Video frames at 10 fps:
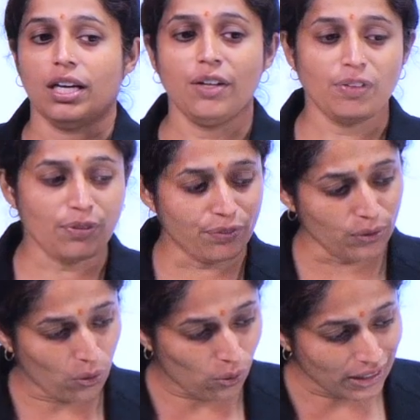If
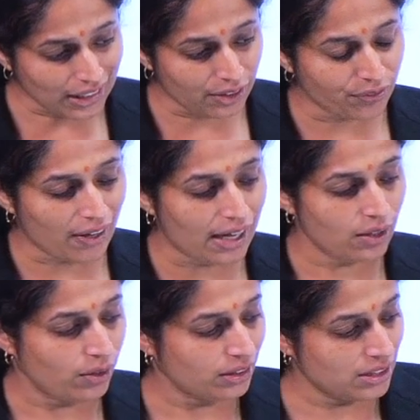you only
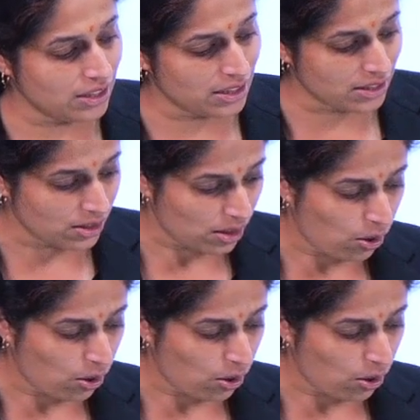define this is